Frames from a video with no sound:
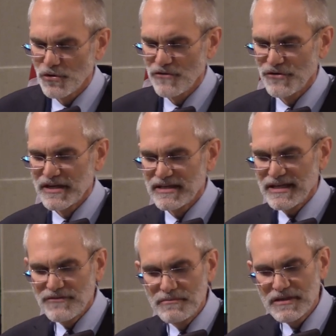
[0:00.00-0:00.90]
Moreover, it
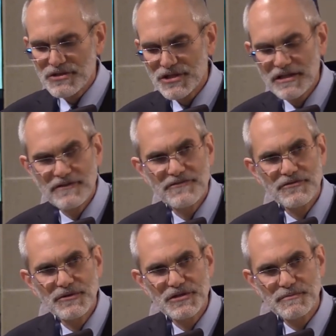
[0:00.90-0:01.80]
can even be
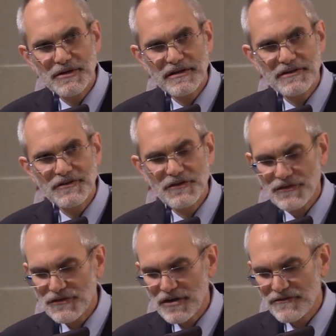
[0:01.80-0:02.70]
achieved through
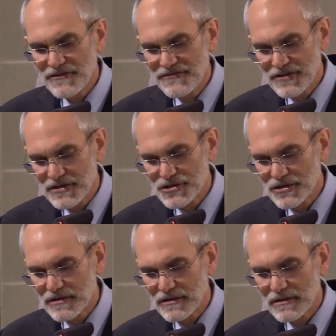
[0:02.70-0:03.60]
experiences of
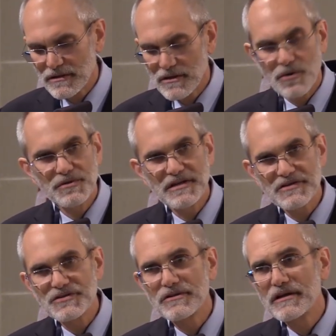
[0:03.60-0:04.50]
affliction or
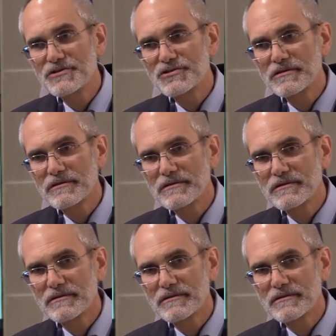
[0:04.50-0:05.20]
desolation.